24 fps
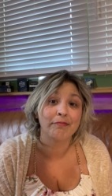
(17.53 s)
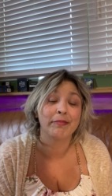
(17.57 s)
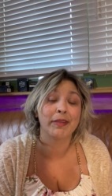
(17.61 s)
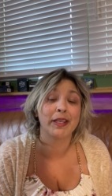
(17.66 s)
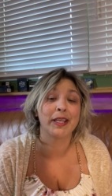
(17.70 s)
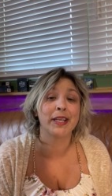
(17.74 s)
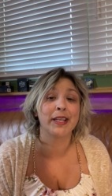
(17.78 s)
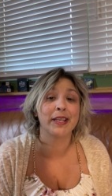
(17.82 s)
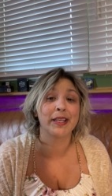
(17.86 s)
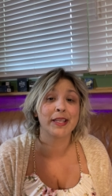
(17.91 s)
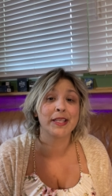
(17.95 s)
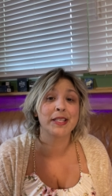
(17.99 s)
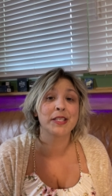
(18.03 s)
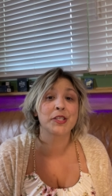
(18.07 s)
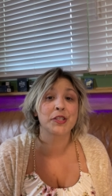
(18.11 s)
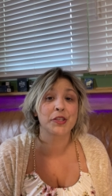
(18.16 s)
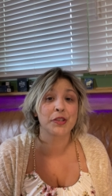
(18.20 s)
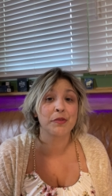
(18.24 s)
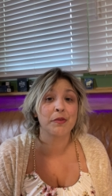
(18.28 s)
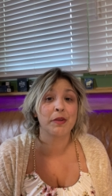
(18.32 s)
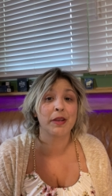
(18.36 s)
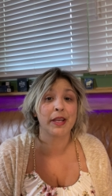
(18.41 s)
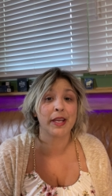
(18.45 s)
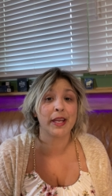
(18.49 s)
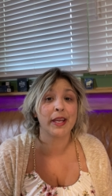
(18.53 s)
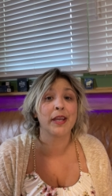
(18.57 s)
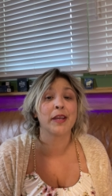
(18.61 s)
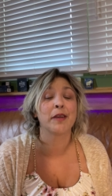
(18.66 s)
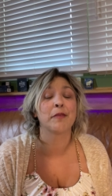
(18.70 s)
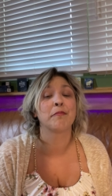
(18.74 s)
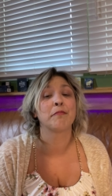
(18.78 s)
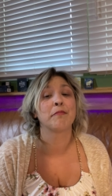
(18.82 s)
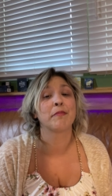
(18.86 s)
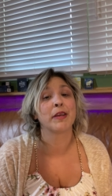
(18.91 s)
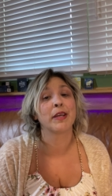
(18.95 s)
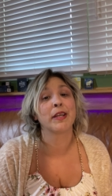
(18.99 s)
it is who I
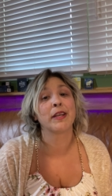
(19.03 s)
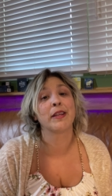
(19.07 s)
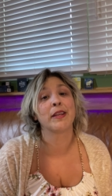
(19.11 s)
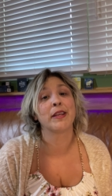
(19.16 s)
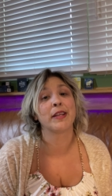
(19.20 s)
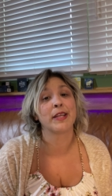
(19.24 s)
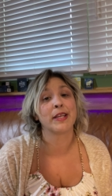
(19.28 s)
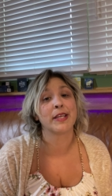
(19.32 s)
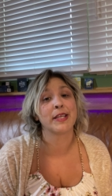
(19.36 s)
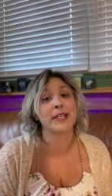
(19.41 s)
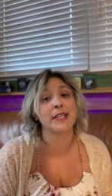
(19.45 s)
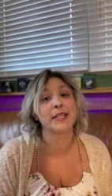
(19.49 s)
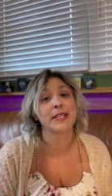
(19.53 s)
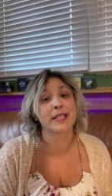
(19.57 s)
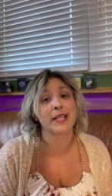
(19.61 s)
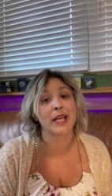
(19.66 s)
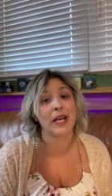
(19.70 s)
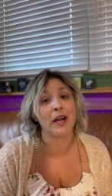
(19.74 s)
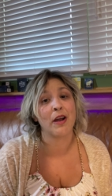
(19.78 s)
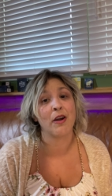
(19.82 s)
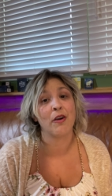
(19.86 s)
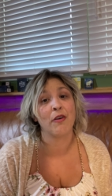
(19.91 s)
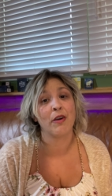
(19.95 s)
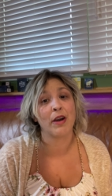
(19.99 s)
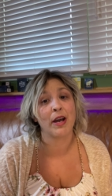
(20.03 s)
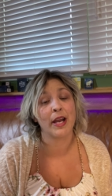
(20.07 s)
am and it is how